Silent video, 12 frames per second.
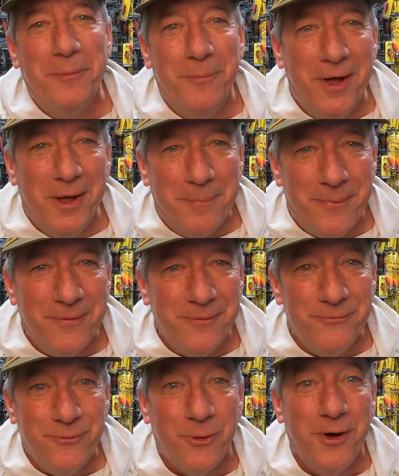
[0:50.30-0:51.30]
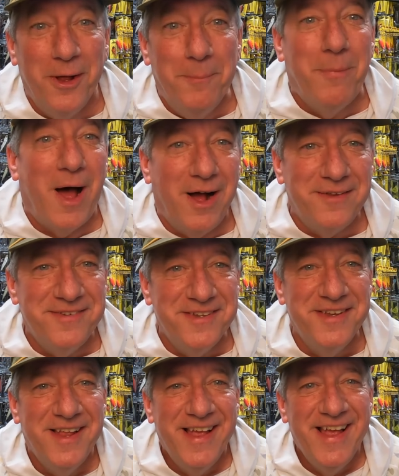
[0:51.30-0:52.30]
up for an
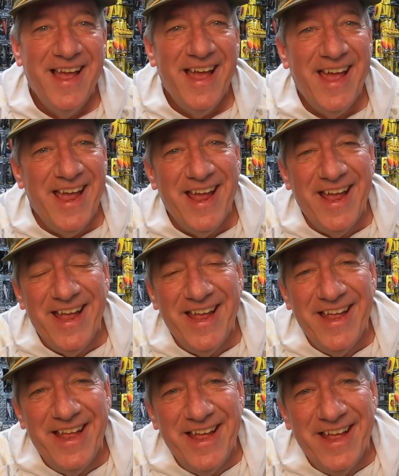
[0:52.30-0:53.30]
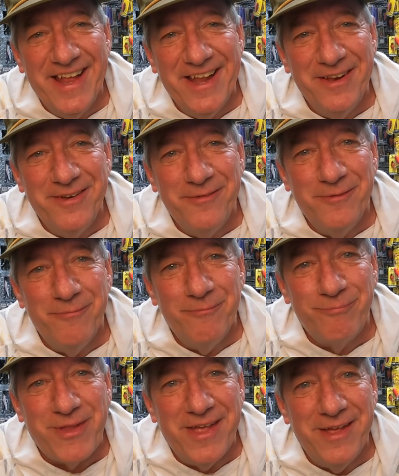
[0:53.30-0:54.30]
unboxing and
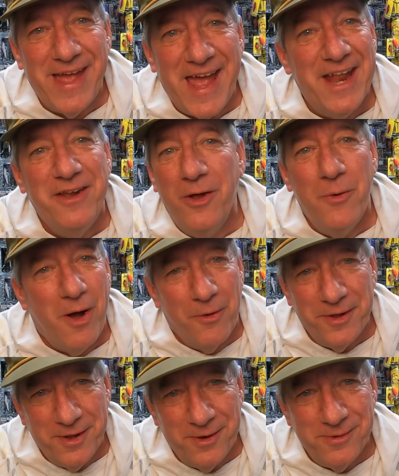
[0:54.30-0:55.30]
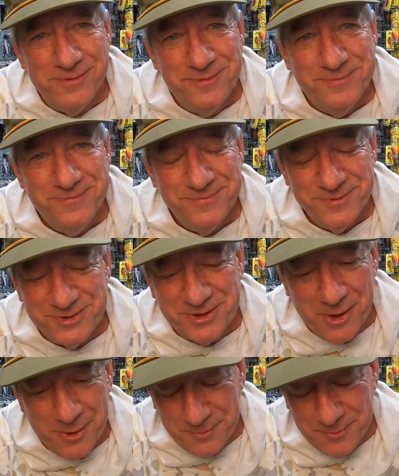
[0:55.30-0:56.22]
had no audio. So